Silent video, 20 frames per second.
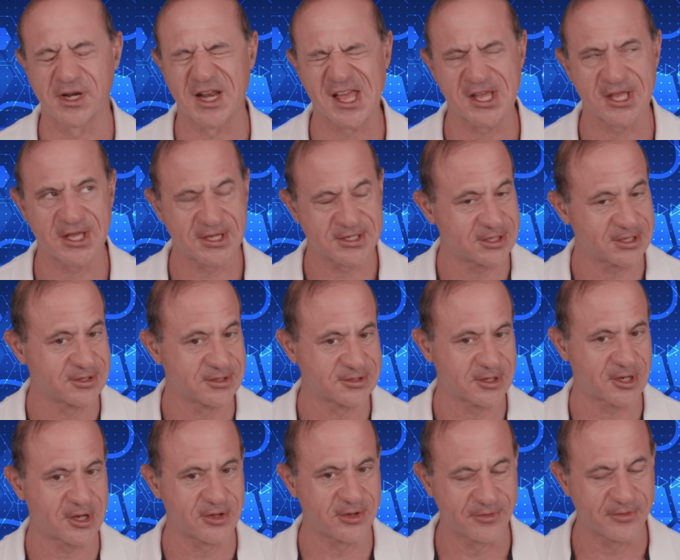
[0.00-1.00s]
Now, like I said, there's
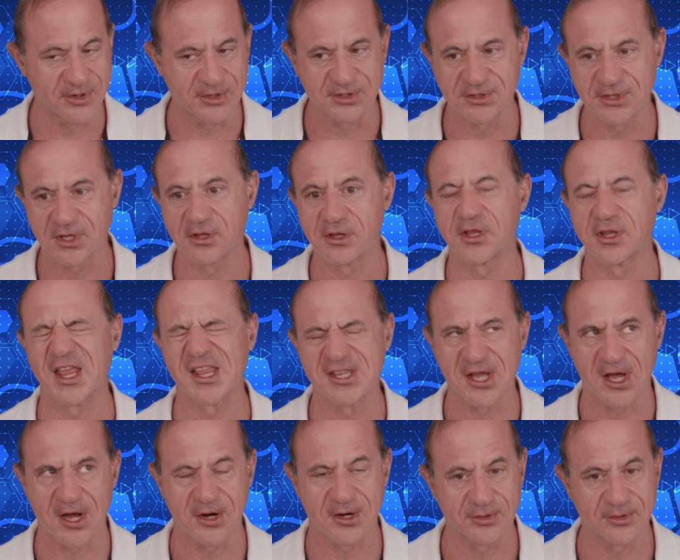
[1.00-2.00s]
other versions other than
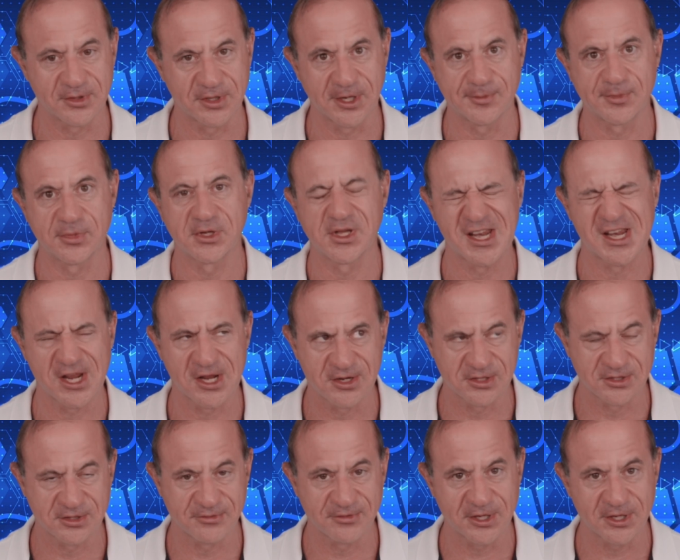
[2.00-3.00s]
Docker to enable
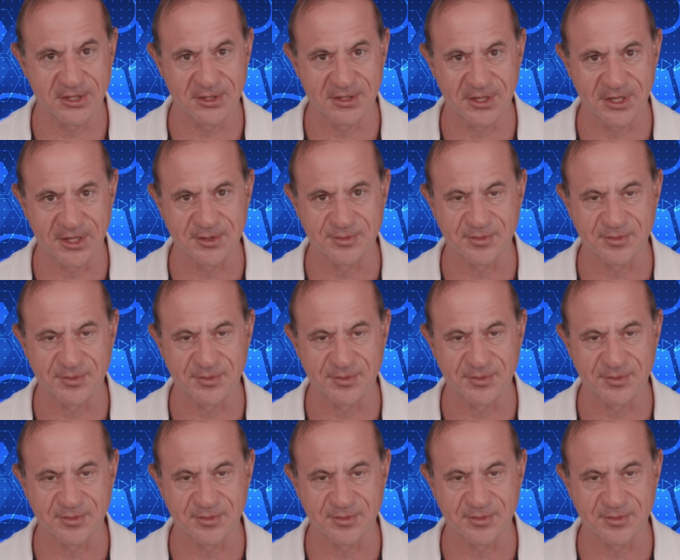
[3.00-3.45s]
containers to run in today's